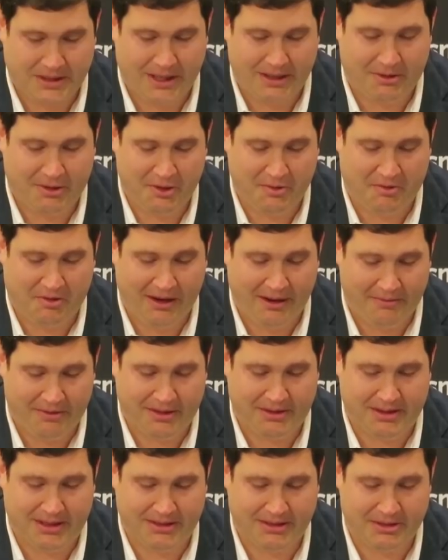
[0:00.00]
Thank you for
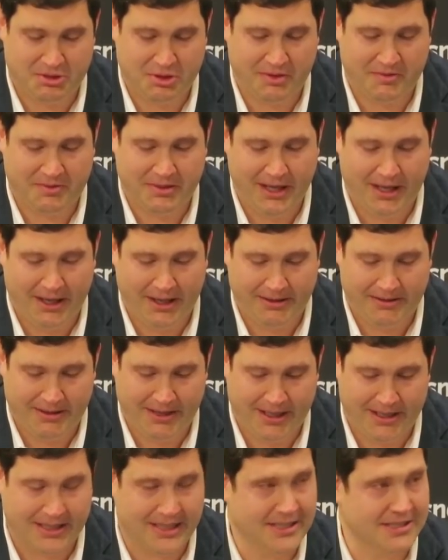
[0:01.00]
everything that you've done
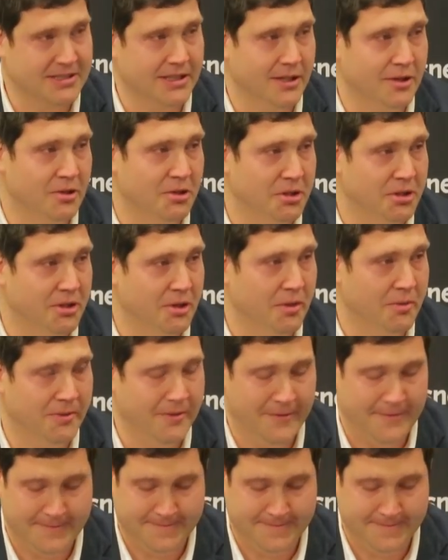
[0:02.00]
and continue to do.